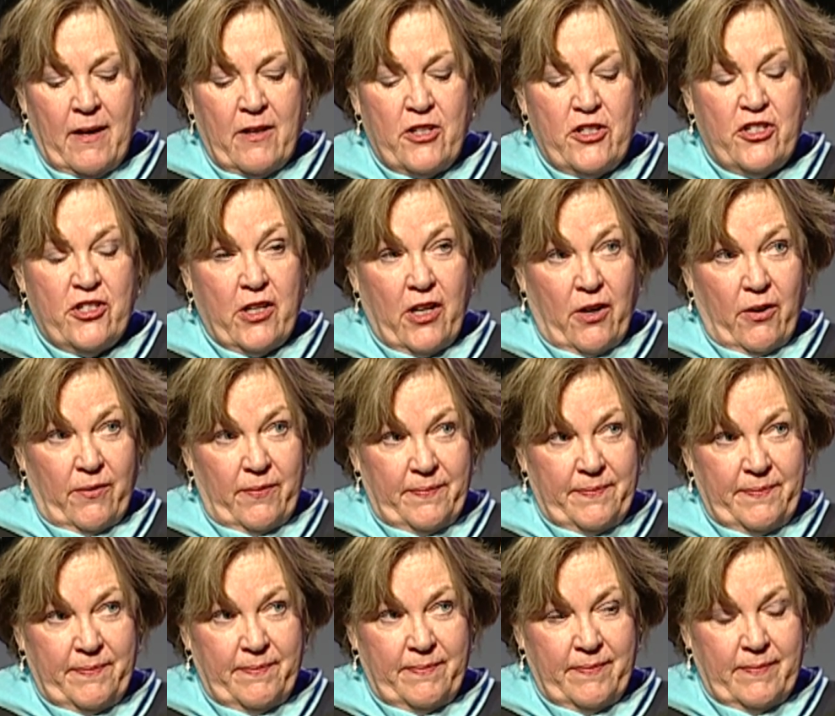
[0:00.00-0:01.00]
So,
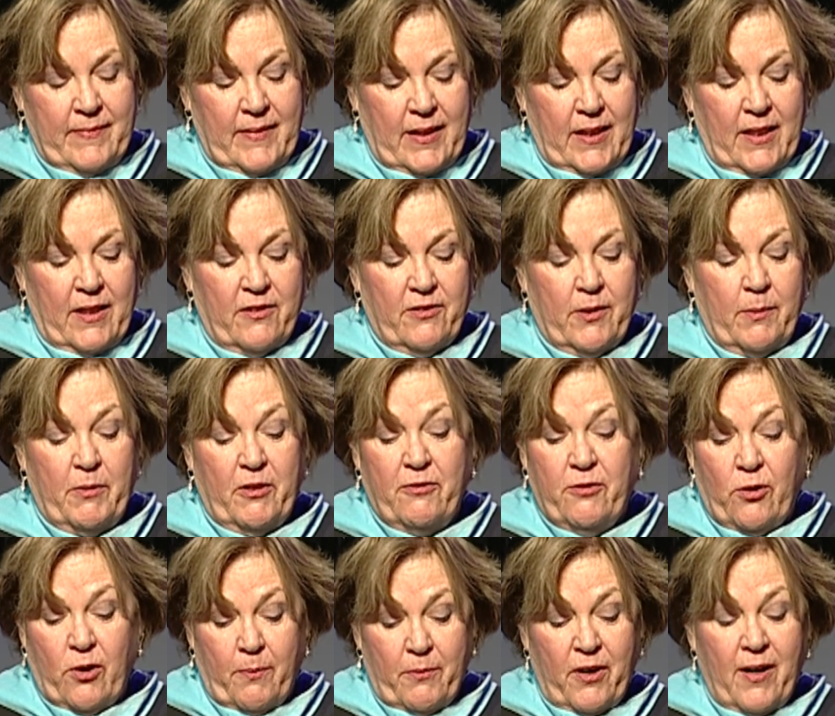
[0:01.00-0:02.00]
from a
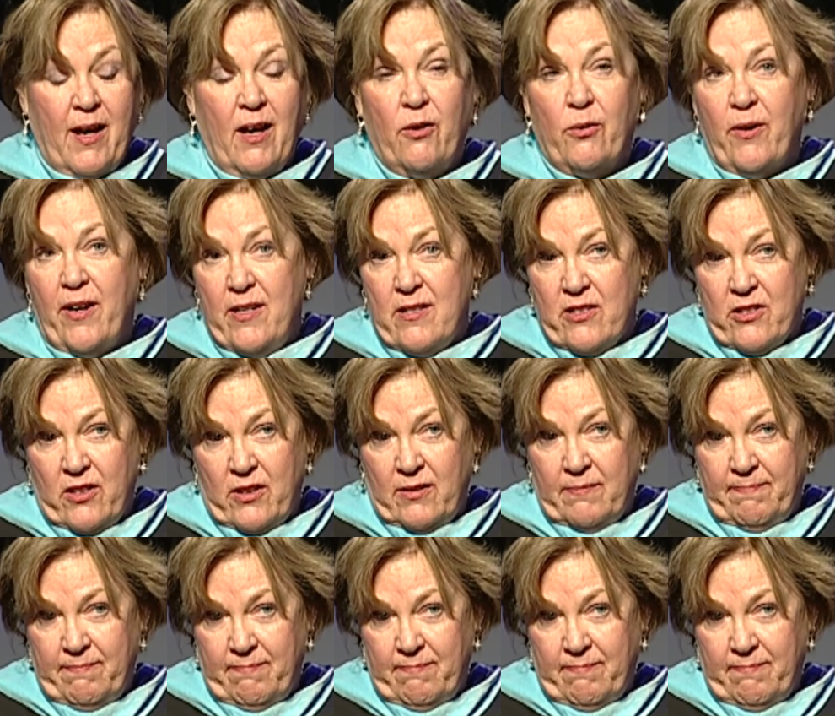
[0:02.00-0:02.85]
former Hellraiser,